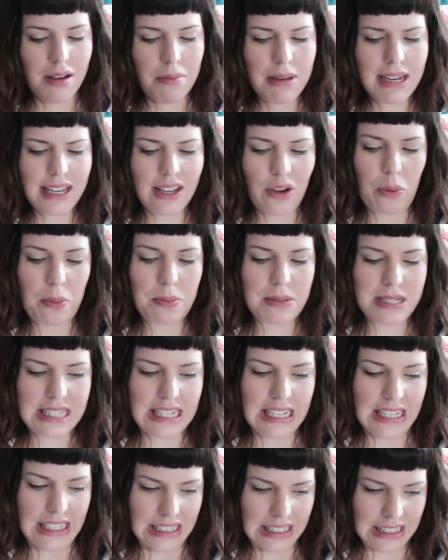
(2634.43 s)
but I hope
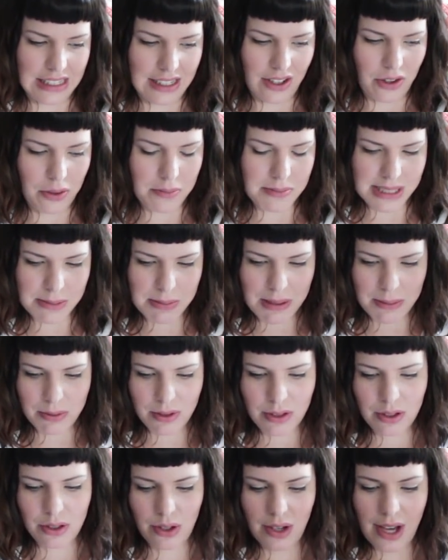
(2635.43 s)
that it helps
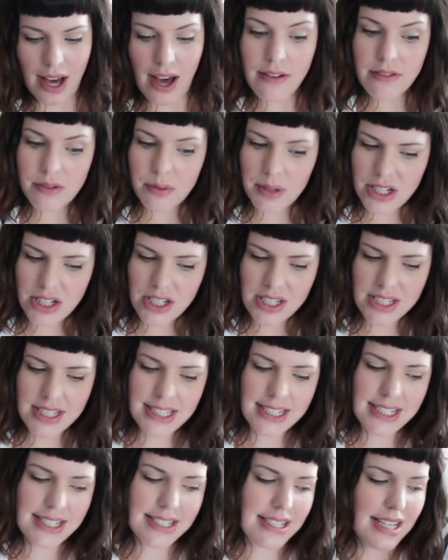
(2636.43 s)
people who have questions,
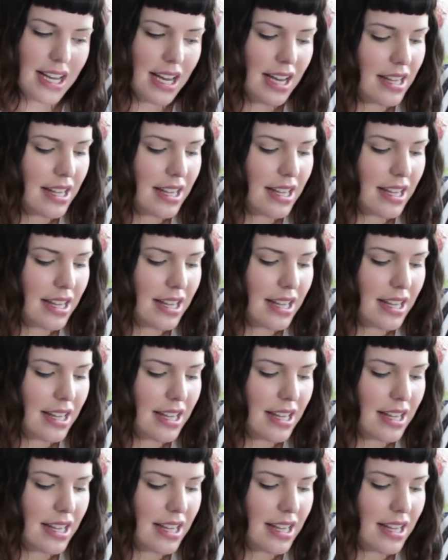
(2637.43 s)
because